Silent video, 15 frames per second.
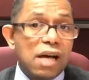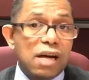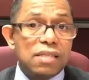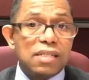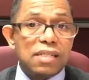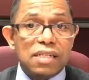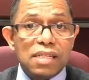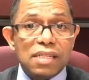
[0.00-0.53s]

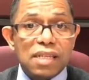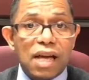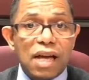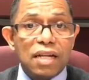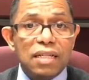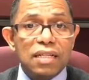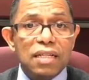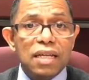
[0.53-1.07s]
God's
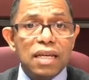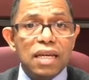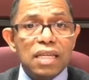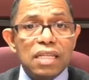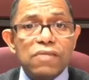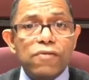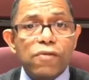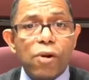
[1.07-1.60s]
design
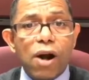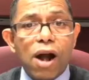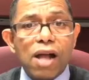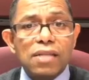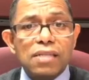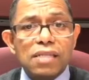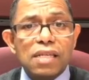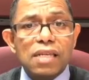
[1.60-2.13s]
is for
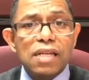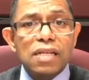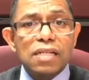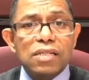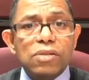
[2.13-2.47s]
us